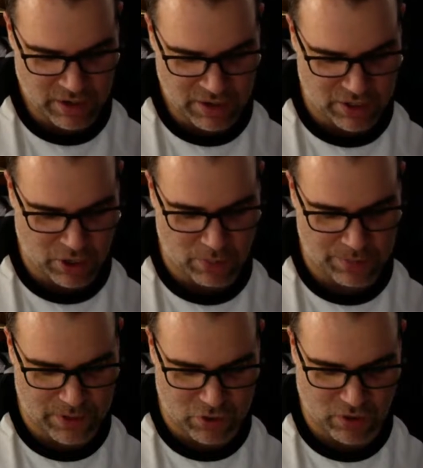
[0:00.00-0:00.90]
She hoped
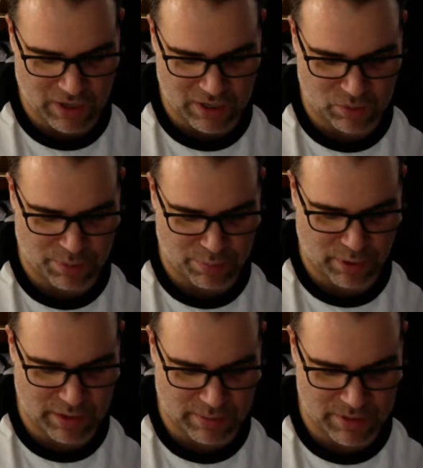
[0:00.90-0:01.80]
the trucks would
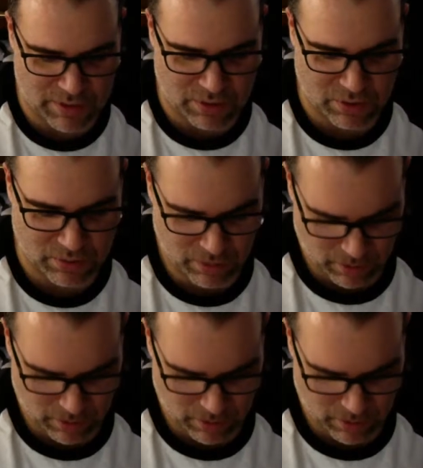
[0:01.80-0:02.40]
bring them soon.